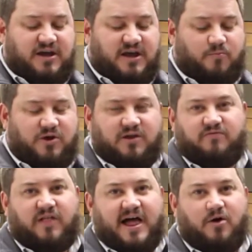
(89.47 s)
and we can
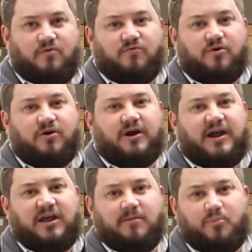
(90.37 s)
fly over
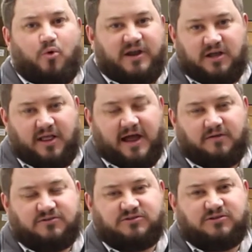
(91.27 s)
and get point
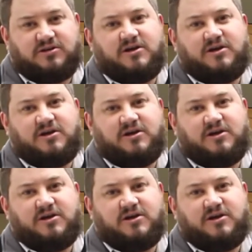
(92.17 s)
clouds